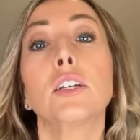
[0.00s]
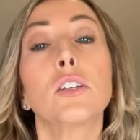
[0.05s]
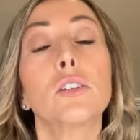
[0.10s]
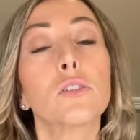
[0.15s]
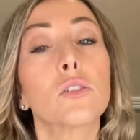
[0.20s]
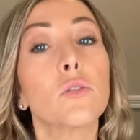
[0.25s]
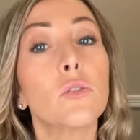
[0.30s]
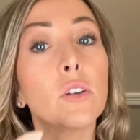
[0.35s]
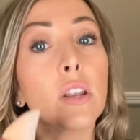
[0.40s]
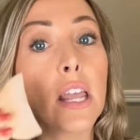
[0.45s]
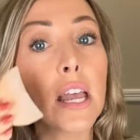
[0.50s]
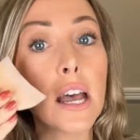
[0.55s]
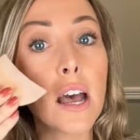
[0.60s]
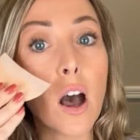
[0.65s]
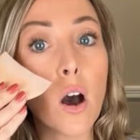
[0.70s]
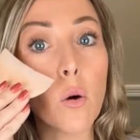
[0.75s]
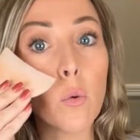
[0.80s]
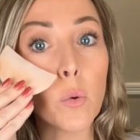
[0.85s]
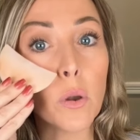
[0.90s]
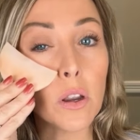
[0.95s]
so
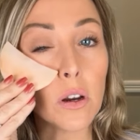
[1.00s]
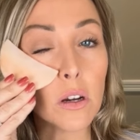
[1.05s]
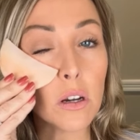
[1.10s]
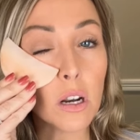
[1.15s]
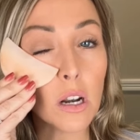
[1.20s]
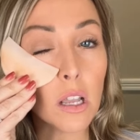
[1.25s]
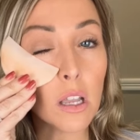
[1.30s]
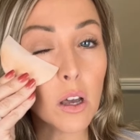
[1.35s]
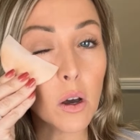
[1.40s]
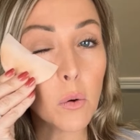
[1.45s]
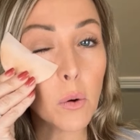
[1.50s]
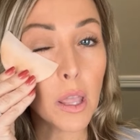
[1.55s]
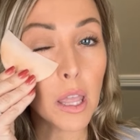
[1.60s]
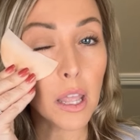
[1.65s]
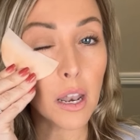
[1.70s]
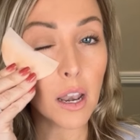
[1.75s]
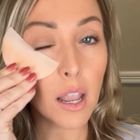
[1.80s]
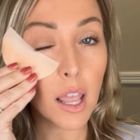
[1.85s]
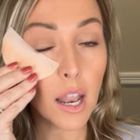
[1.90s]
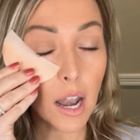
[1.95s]
now we are gonna go
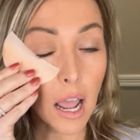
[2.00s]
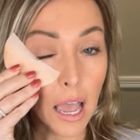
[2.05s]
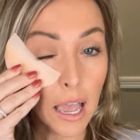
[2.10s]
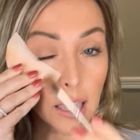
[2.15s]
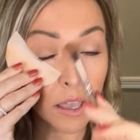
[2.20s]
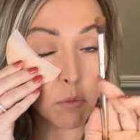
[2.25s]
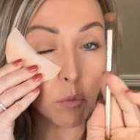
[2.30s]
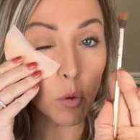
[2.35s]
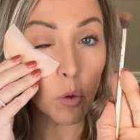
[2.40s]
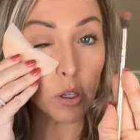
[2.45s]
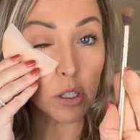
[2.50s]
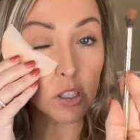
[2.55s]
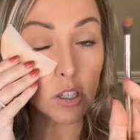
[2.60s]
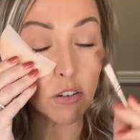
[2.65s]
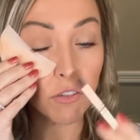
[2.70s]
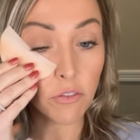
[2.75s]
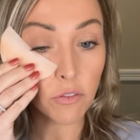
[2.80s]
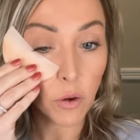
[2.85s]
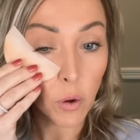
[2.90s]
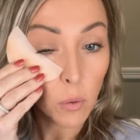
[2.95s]
in and I am going to
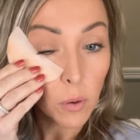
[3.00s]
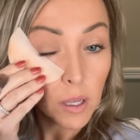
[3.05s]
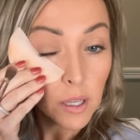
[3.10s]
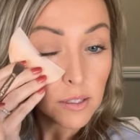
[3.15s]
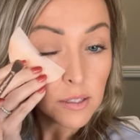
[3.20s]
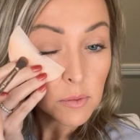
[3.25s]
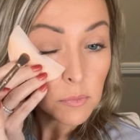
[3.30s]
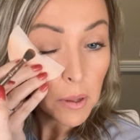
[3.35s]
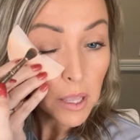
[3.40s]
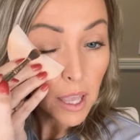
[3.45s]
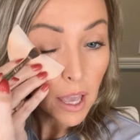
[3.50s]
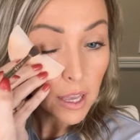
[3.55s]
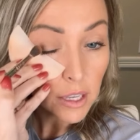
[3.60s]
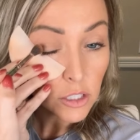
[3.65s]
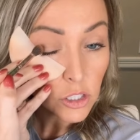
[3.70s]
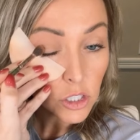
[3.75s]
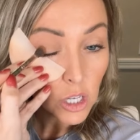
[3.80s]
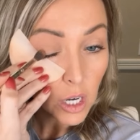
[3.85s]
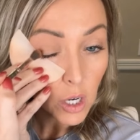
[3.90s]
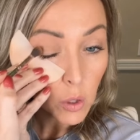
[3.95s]
focus my
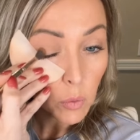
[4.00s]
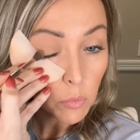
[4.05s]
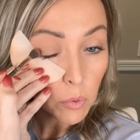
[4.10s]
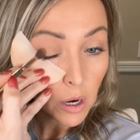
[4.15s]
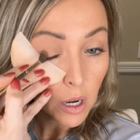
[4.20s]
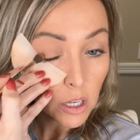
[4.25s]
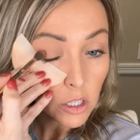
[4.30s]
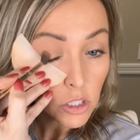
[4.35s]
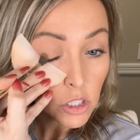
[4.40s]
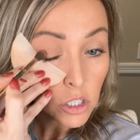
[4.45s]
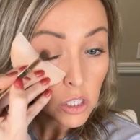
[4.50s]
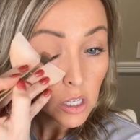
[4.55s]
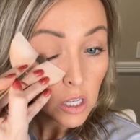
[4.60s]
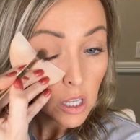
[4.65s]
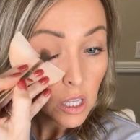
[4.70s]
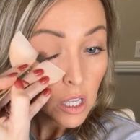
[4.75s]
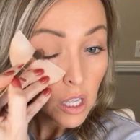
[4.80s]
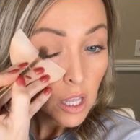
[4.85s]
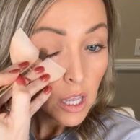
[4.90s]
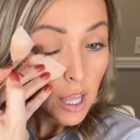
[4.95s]
eyeshadow brush
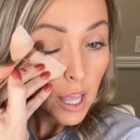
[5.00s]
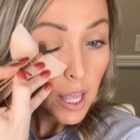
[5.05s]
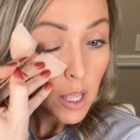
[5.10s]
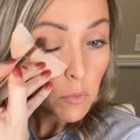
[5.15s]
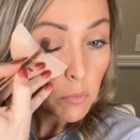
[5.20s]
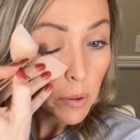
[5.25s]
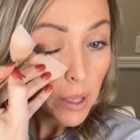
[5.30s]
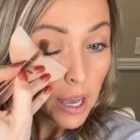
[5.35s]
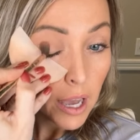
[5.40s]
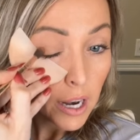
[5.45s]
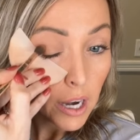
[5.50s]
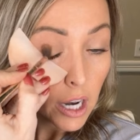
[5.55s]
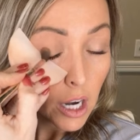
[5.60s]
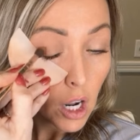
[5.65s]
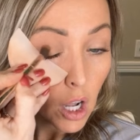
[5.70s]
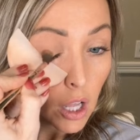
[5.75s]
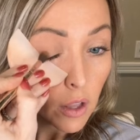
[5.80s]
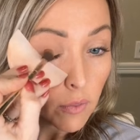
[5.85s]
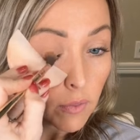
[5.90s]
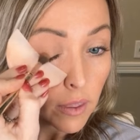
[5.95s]
and pat it
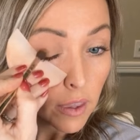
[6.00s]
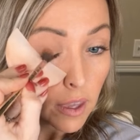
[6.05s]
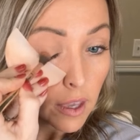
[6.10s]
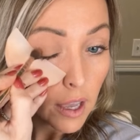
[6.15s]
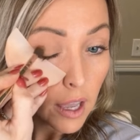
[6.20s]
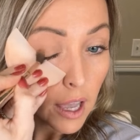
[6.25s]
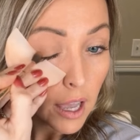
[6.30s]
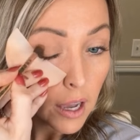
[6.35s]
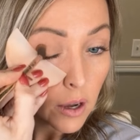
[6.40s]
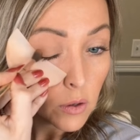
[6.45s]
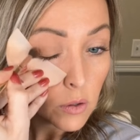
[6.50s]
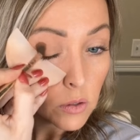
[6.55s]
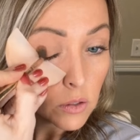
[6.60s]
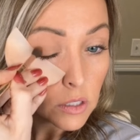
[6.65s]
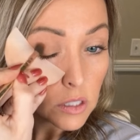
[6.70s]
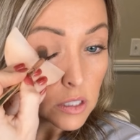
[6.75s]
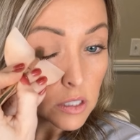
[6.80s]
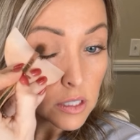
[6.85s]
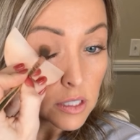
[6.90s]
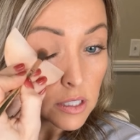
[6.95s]
on the
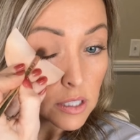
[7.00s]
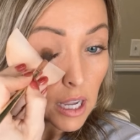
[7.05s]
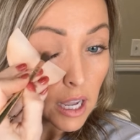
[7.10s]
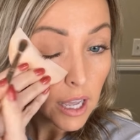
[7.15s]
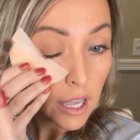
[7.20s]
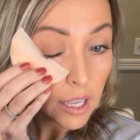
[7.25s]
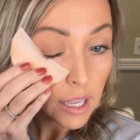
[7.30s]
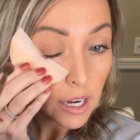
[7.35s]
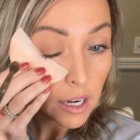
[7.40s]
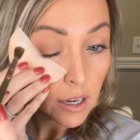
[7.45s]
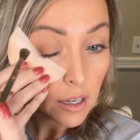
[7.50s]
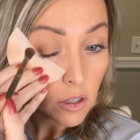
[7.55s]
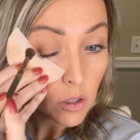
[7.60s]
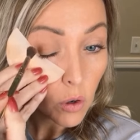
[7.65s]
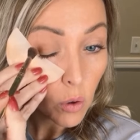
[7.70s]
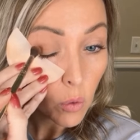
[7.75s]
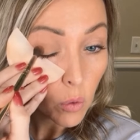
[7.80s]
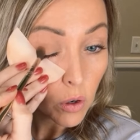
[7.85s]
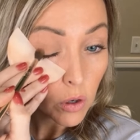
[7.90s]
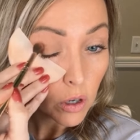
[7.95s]
outside
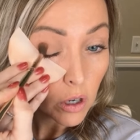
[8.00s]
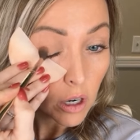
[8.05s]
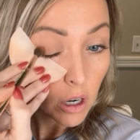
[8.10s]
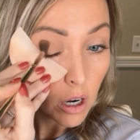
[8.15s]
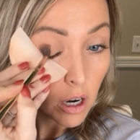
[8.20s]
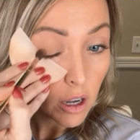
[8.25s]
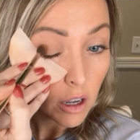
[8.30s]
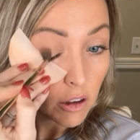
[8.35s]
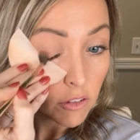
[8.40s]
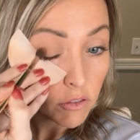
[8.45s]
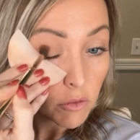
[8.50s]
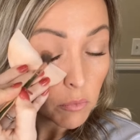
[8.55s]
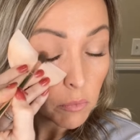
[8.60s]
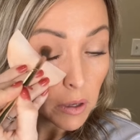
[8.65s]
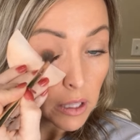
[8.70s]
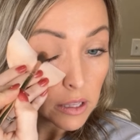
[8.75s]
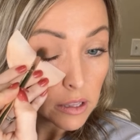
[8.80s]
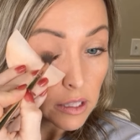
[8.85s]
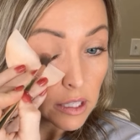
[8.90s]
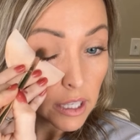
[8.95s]
corner of
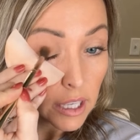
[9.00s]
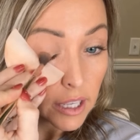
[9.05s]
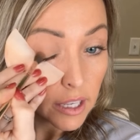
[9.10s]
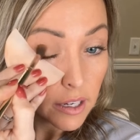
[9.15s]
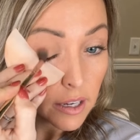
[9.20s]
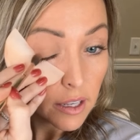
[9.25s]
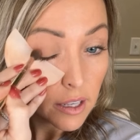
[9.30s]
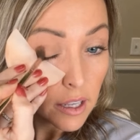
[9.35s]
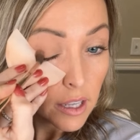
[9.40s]
my lid.